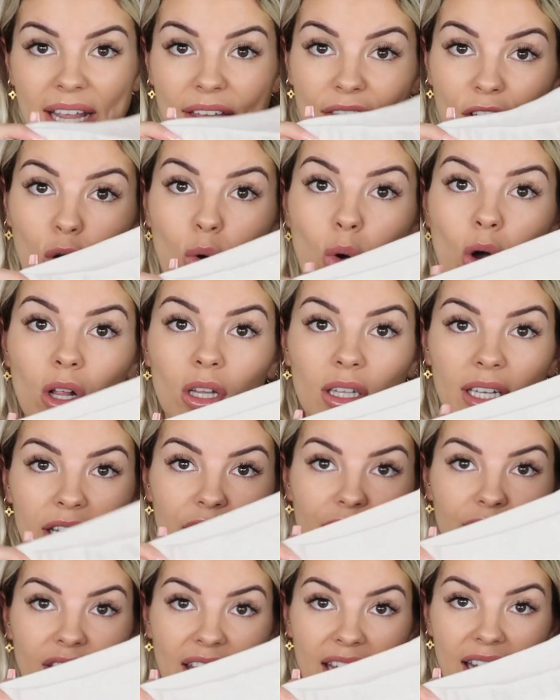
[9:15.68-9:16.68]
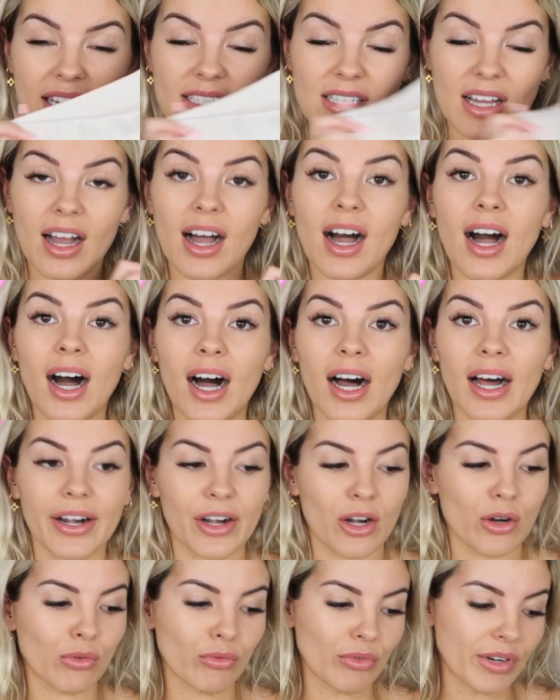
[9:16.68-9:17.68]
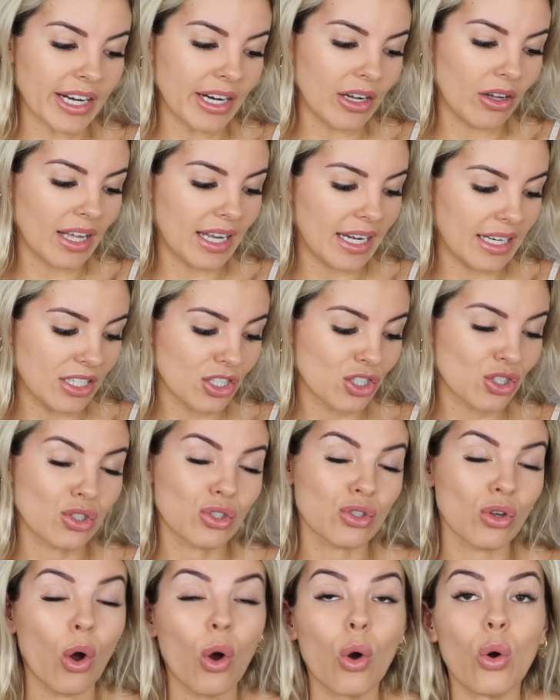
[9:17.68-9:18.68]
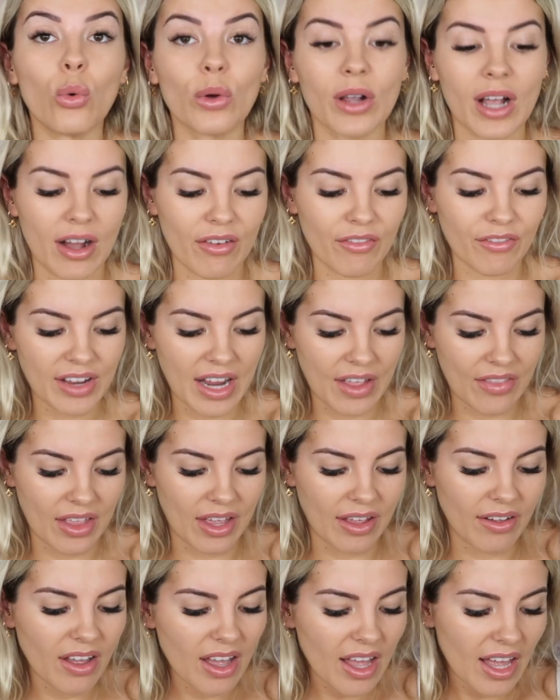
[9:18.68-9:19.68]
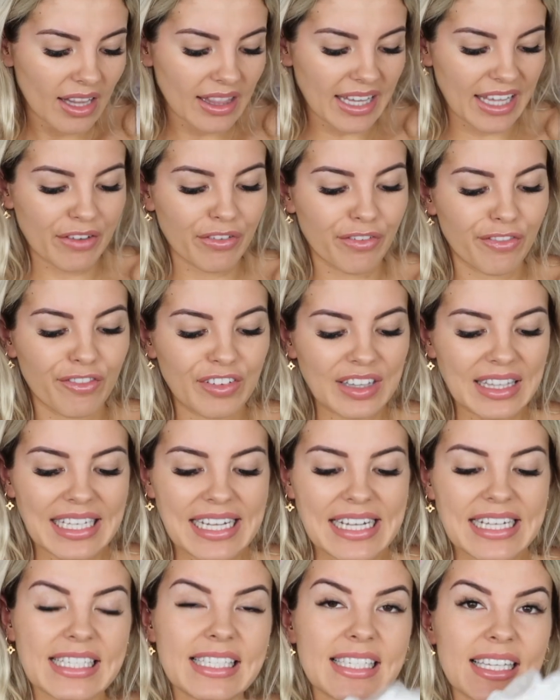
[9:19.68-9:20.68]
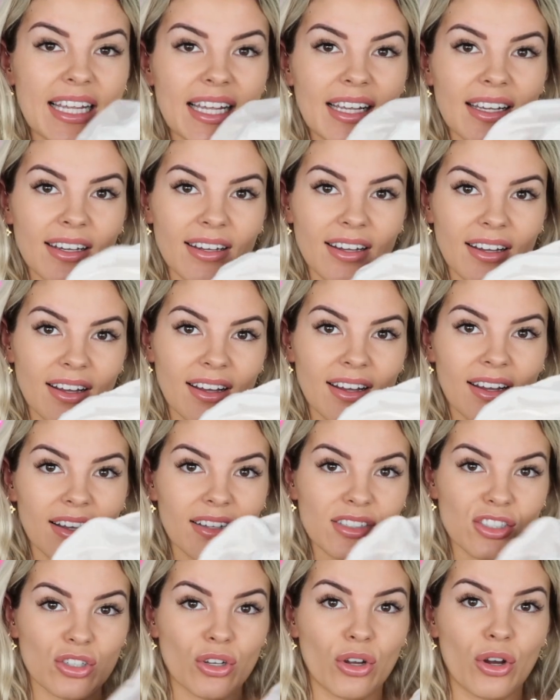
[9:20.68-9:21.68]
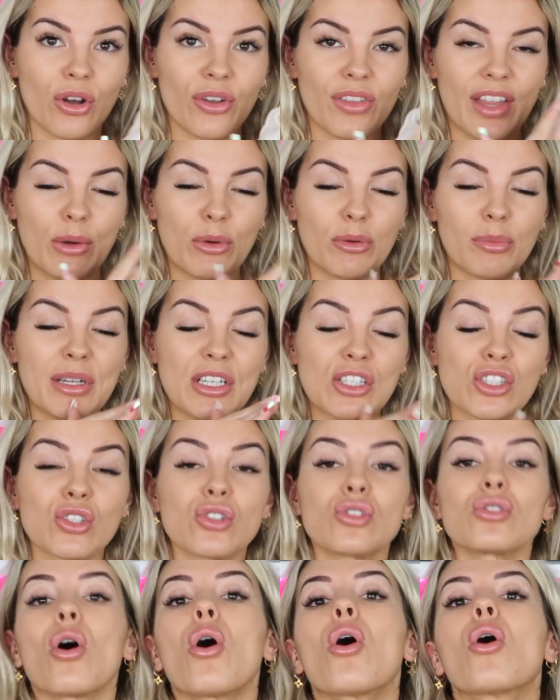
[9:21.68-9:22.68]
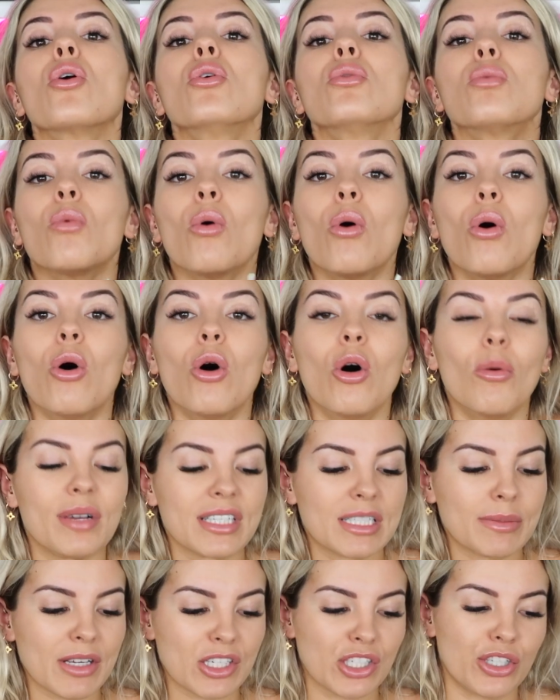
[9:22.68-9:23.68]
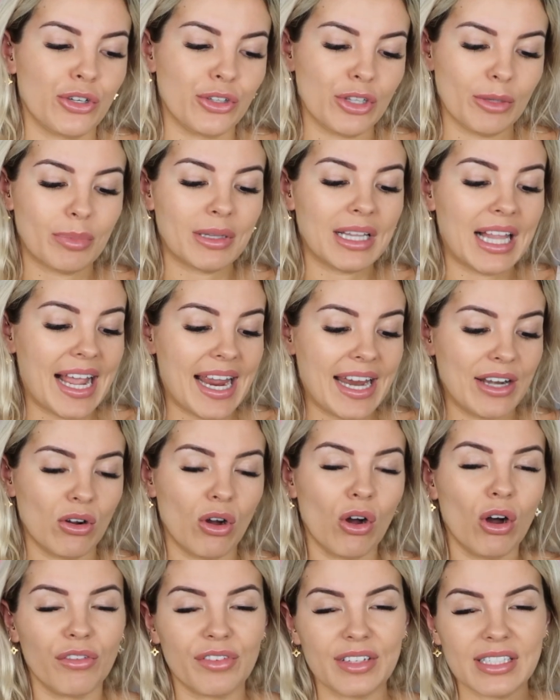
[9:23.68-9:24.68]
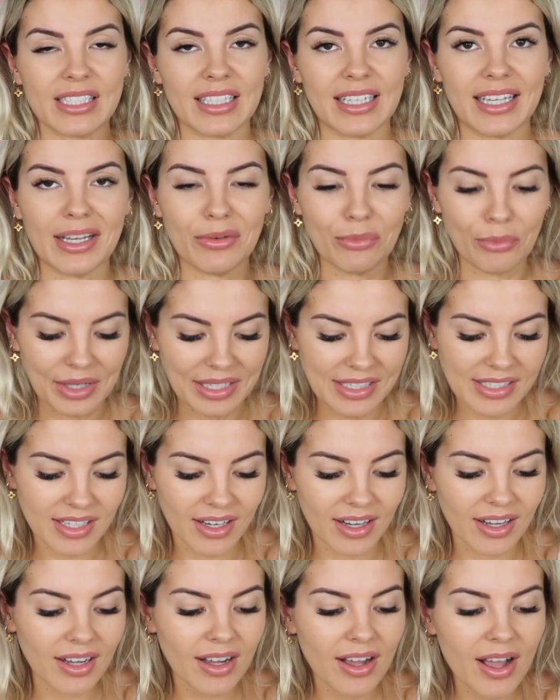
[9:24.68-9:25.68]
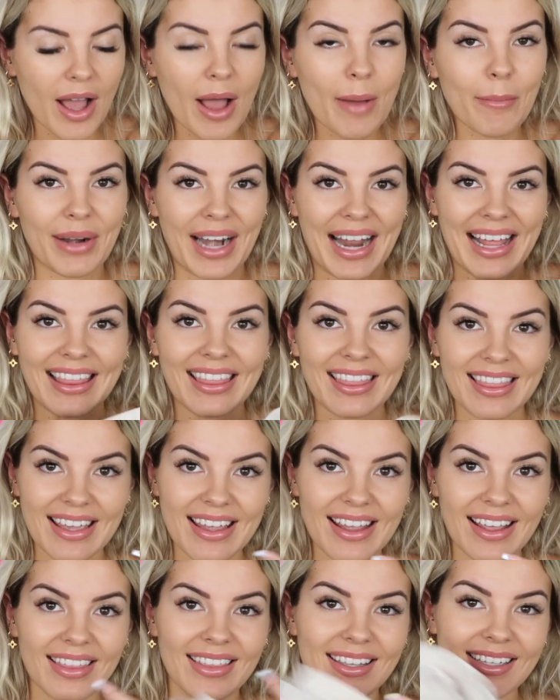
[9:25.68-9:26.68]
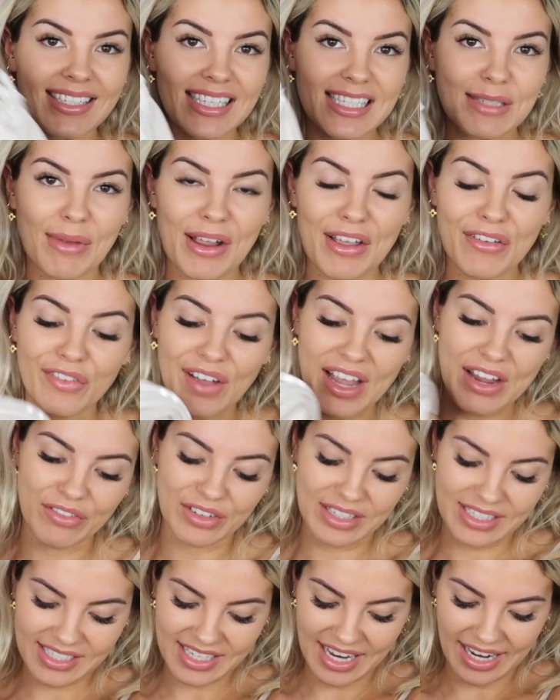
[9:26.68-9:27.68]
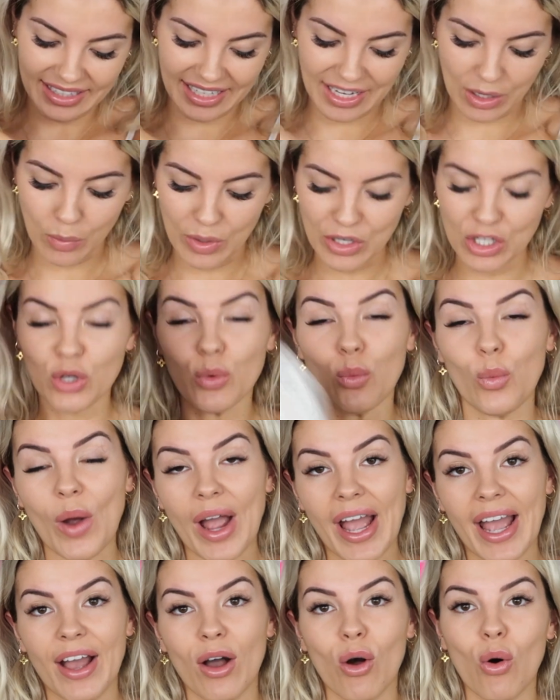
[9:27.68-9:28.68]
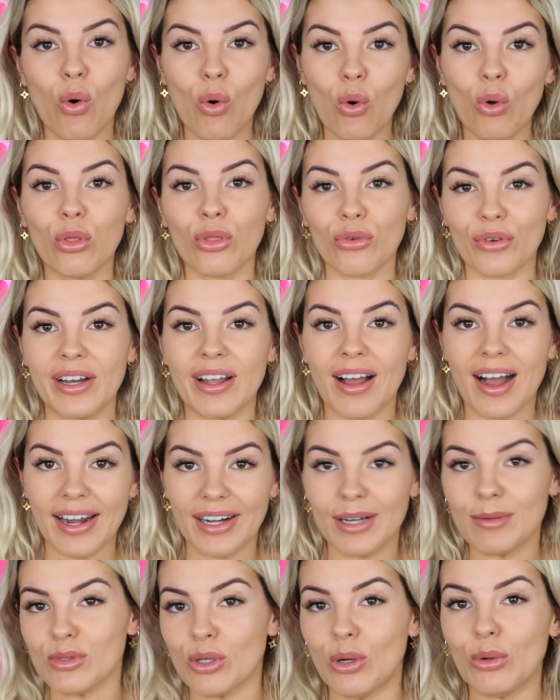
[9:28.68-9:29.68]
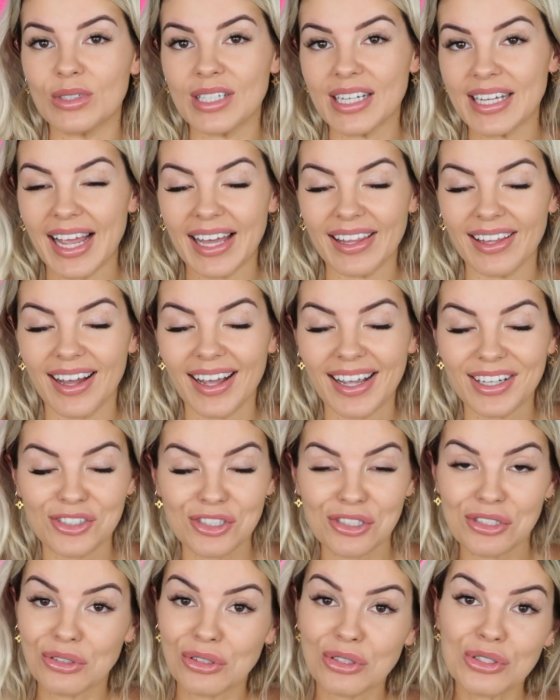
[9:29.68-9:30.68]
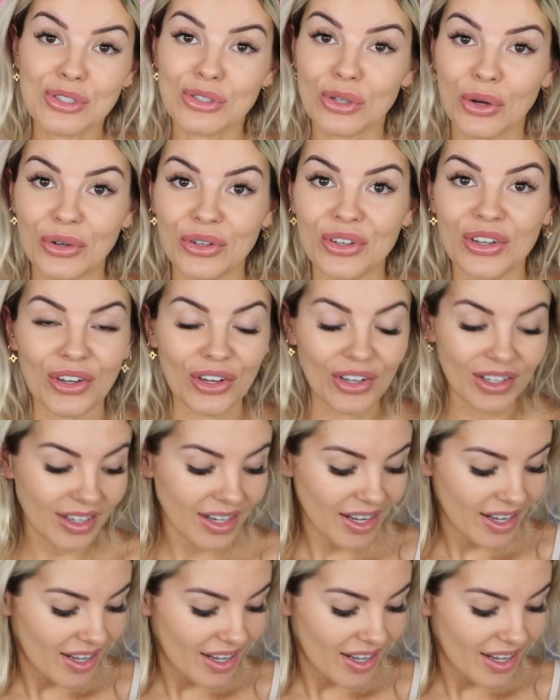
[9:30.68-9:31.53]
yeah, the quality of these are unreal and so comfy and they're like fleecy so they would be so warm, especially on the plane or obviously in winter. But I think this is my favorite set. Like when you wear all three items all together, it just looks so cute.